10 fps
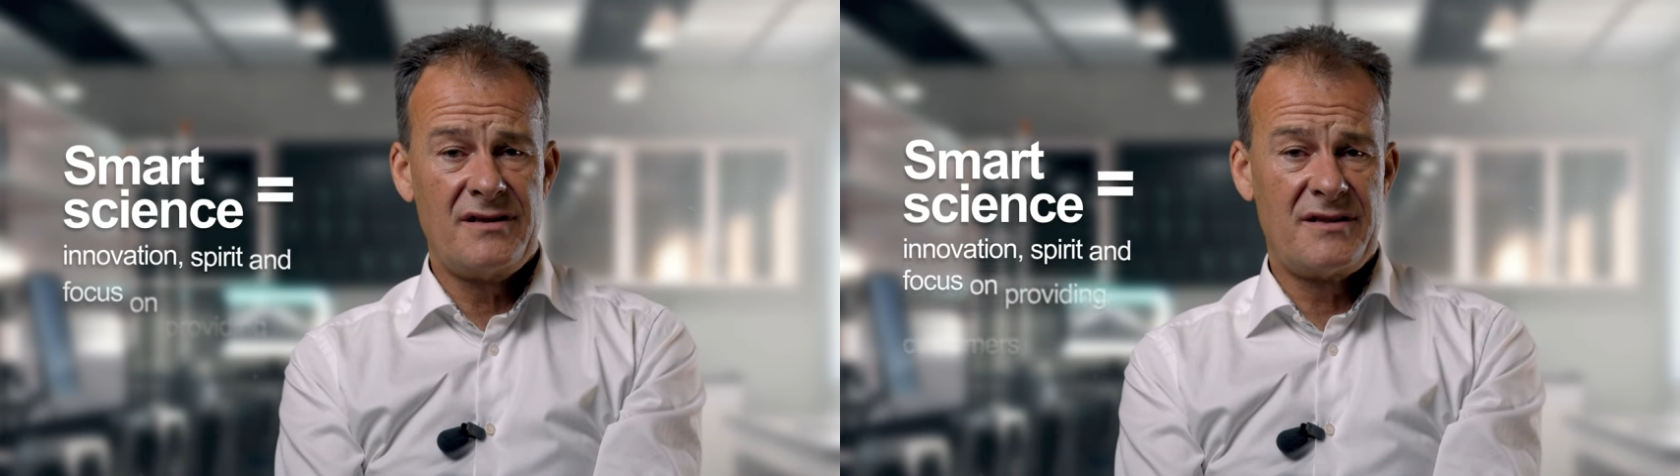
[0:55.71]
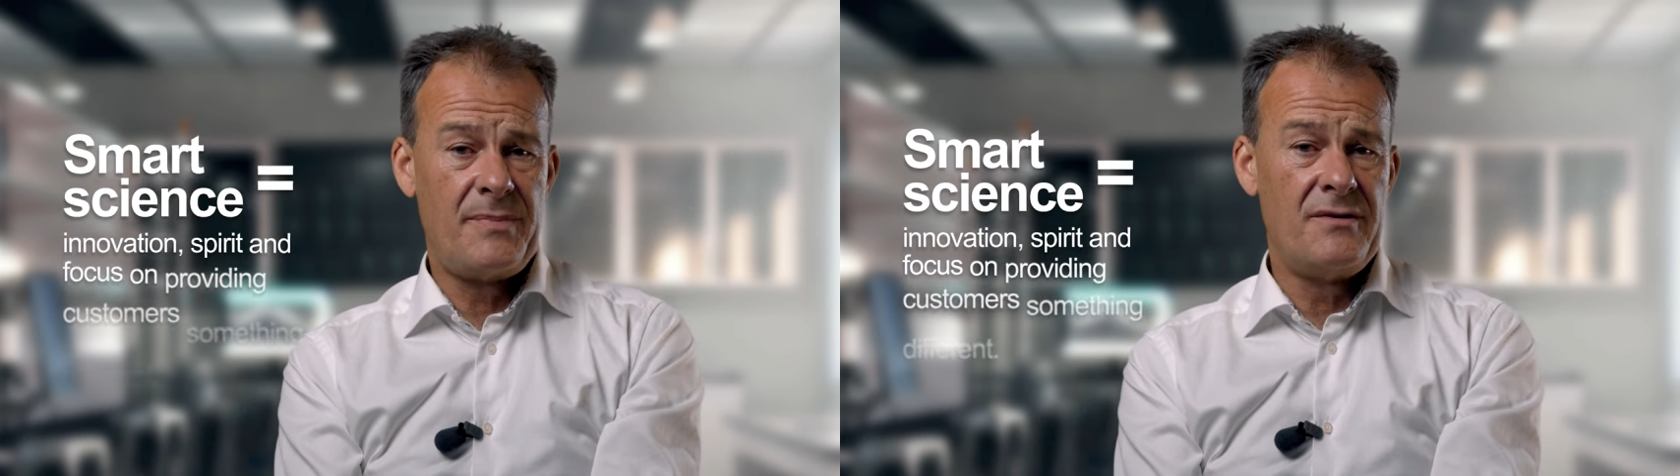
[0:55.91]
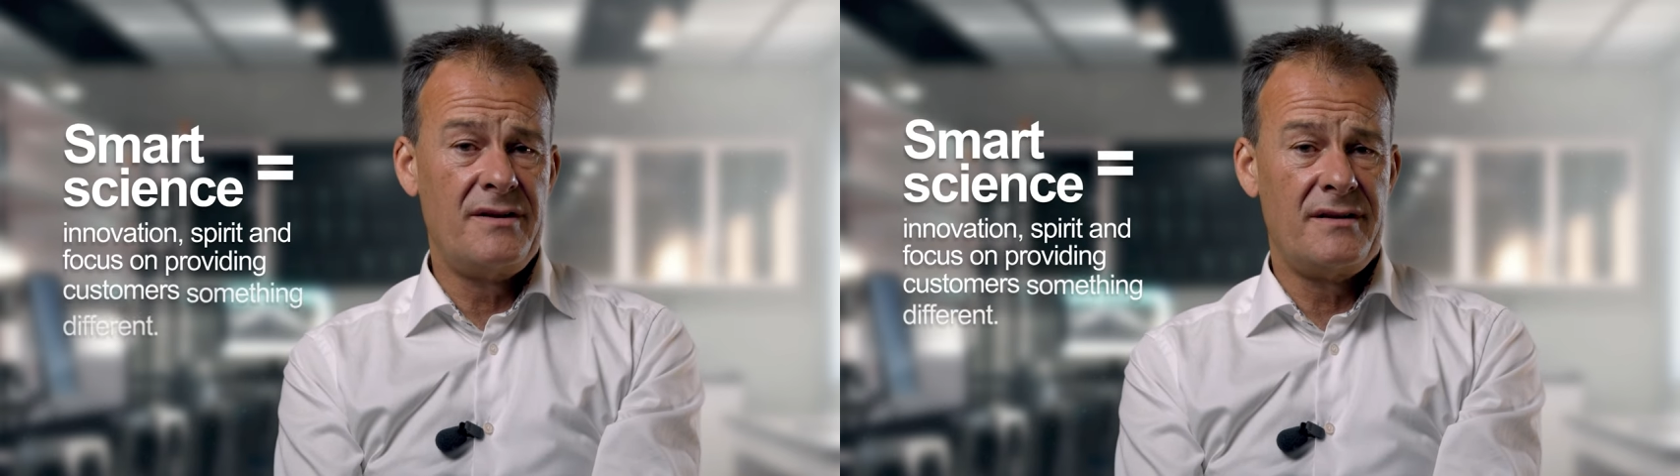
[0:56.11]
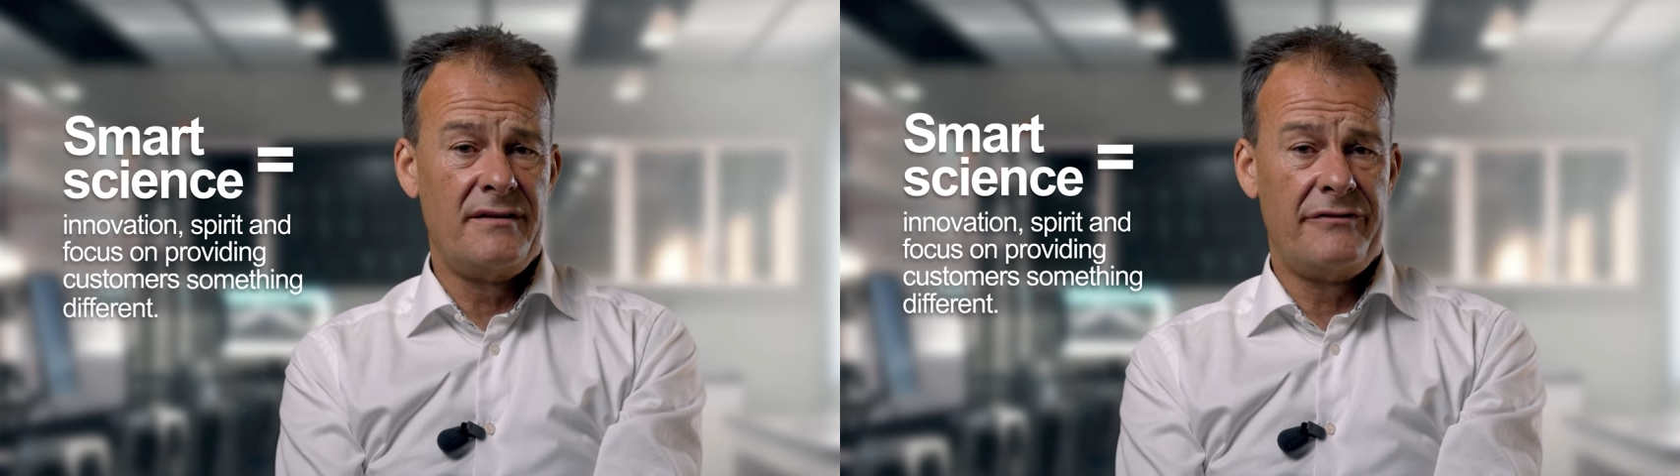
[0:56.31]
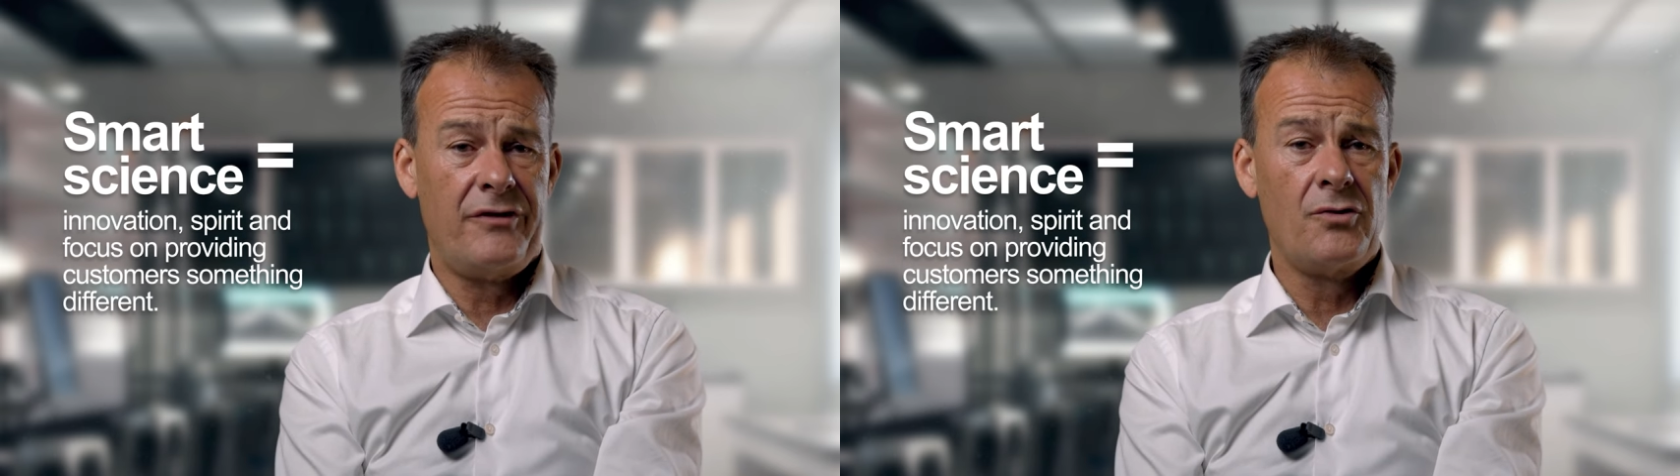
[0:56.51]
spirit
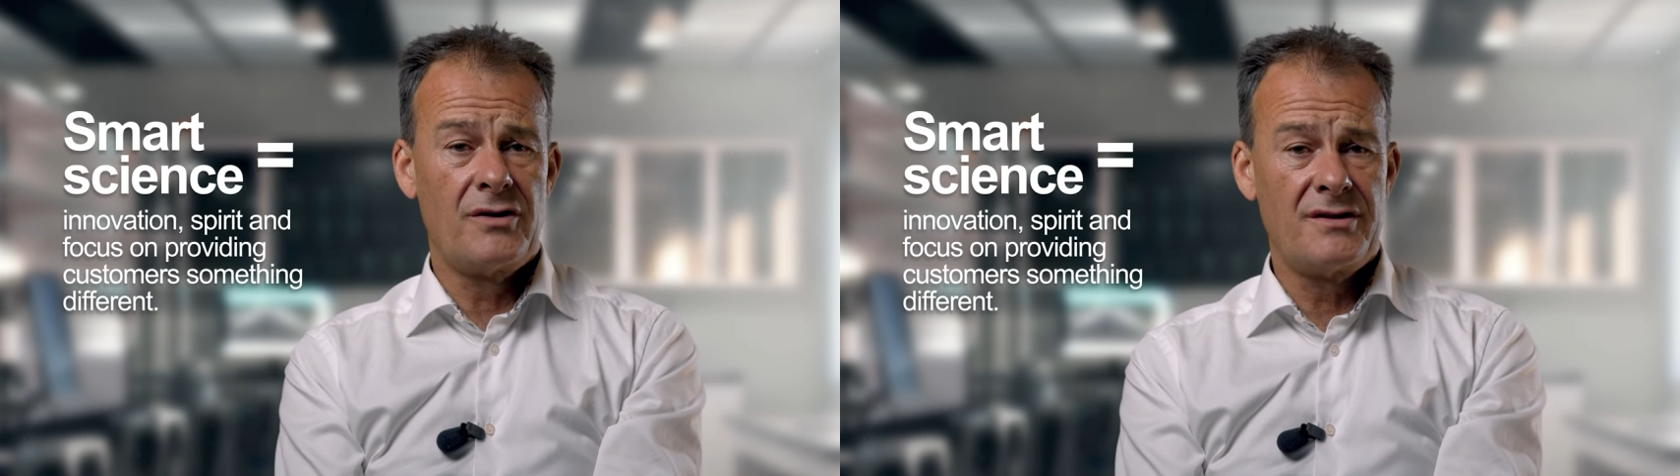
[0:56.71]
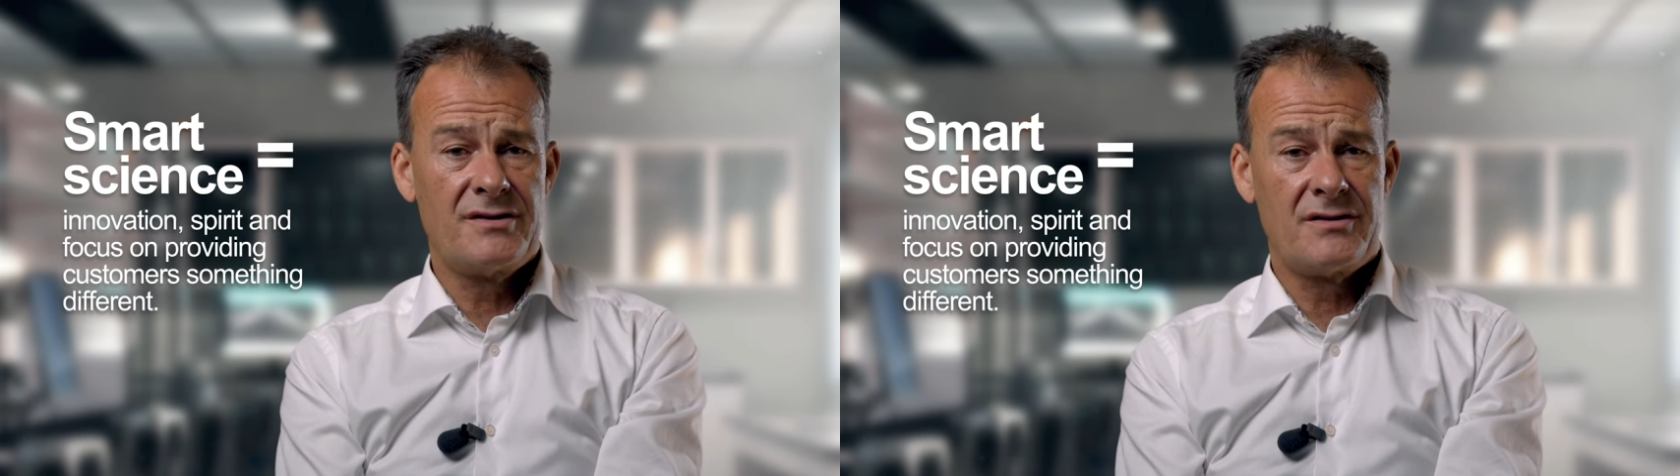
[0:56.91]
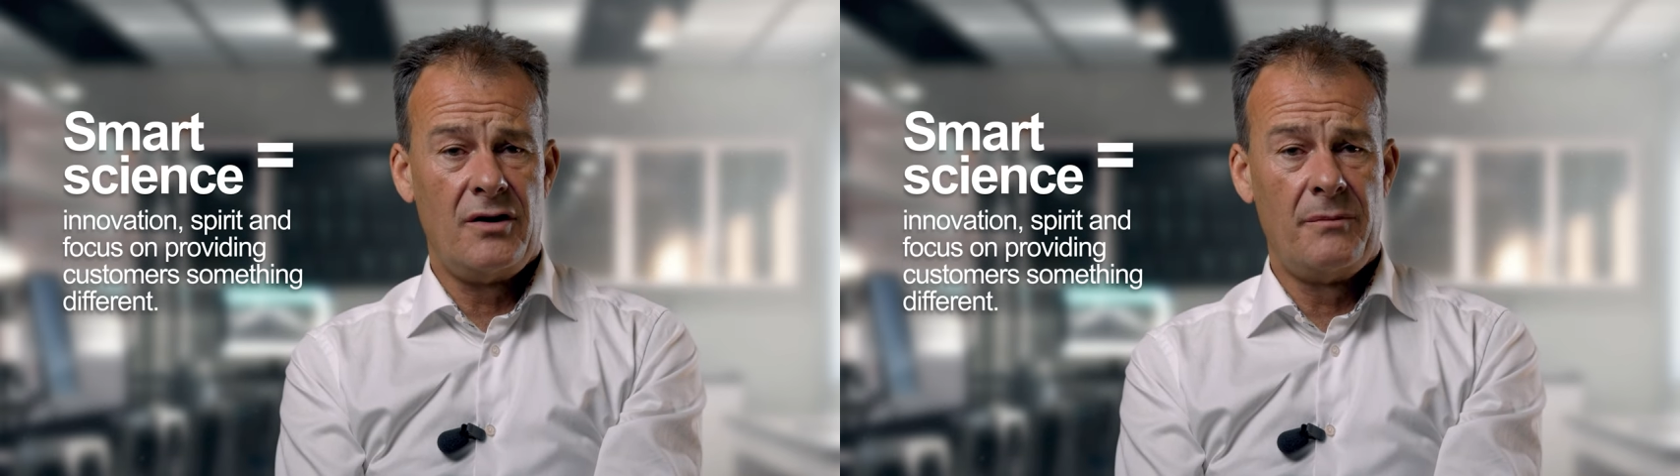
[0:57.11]
and focus